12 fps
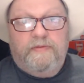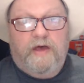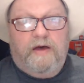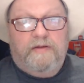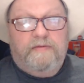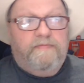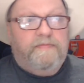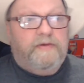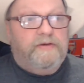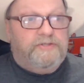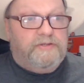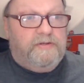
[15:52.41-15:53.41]
done,
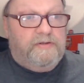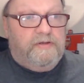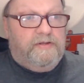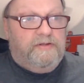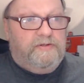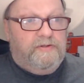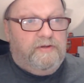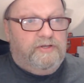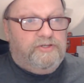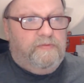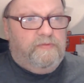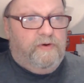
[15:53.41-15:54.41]
because
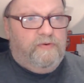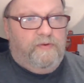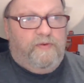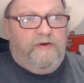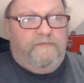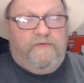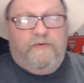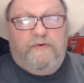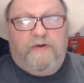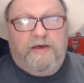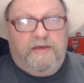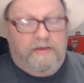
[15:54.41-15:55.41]
as a rule, the
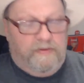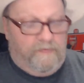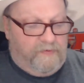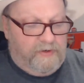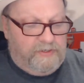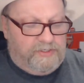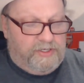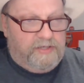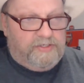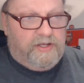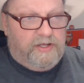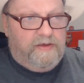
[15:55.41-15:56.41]
148 and the
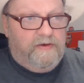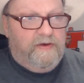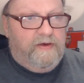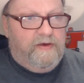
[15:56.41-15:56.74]
360,